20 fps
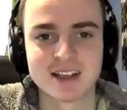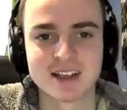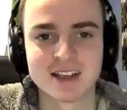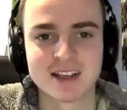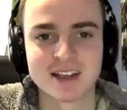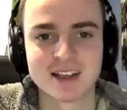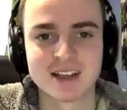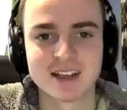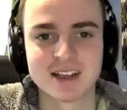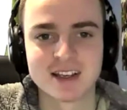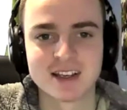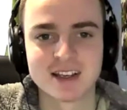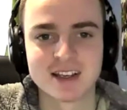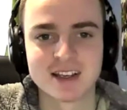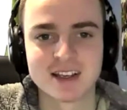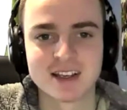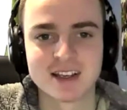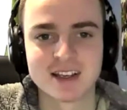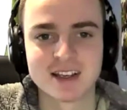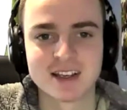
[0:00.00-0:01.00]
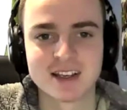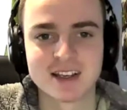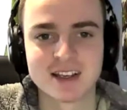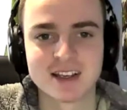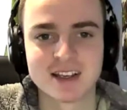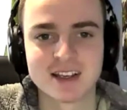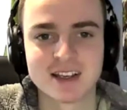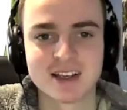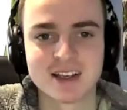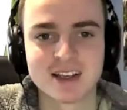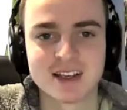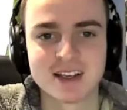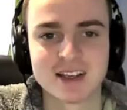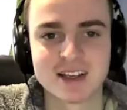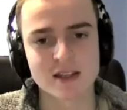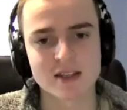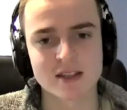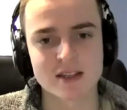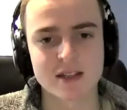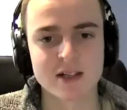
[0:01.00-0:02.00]
opportunity for you.
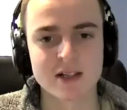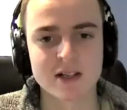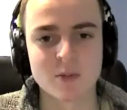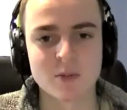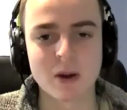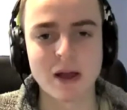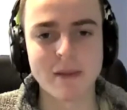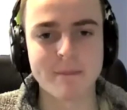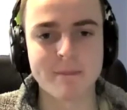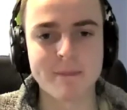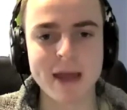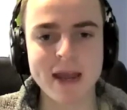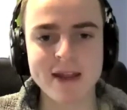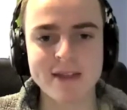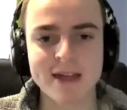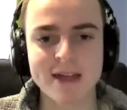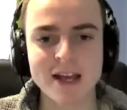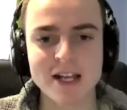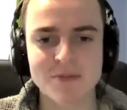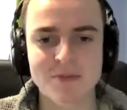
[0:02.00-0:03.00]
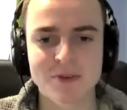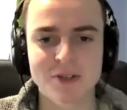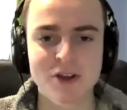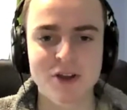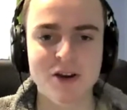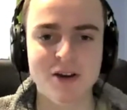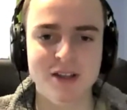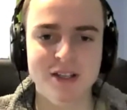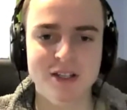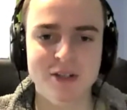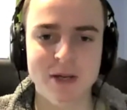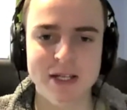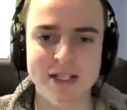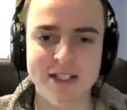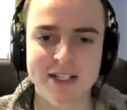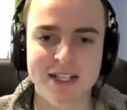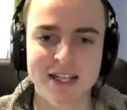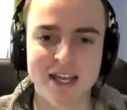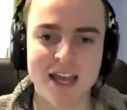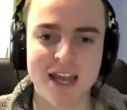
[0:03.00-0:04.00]
Excellent. Well, many thanks for talking to us
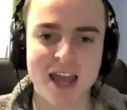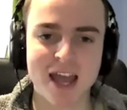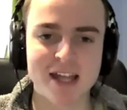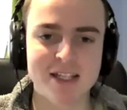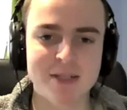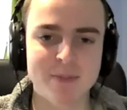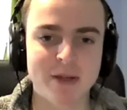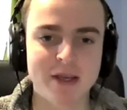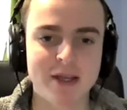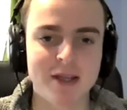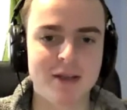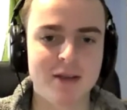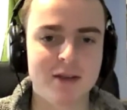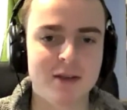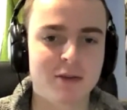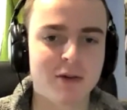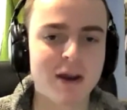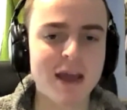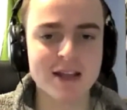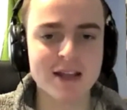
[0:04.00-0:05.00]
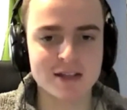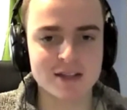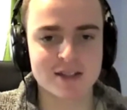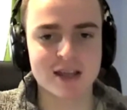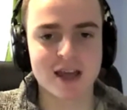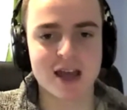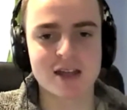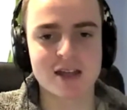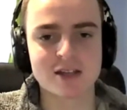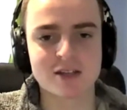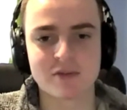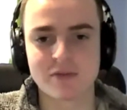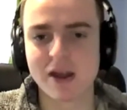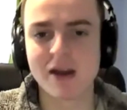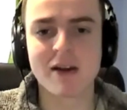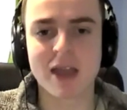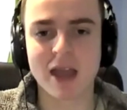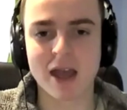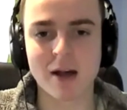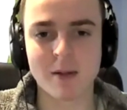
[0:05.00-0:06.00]
today. It's been great and
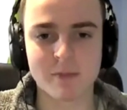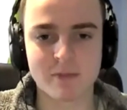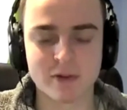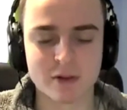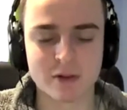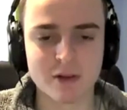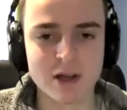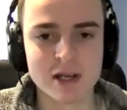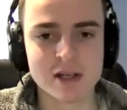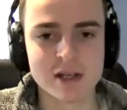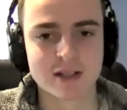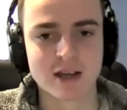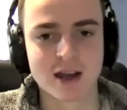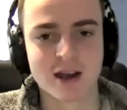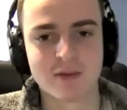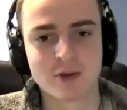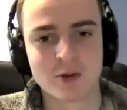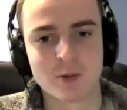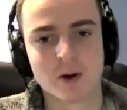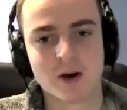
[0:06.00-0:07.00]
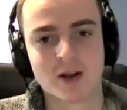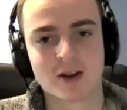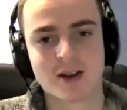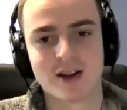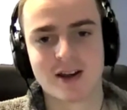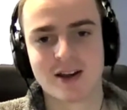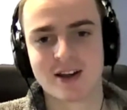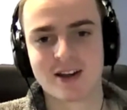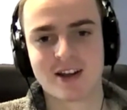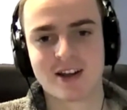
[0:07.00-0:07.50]
very helpful to have you on.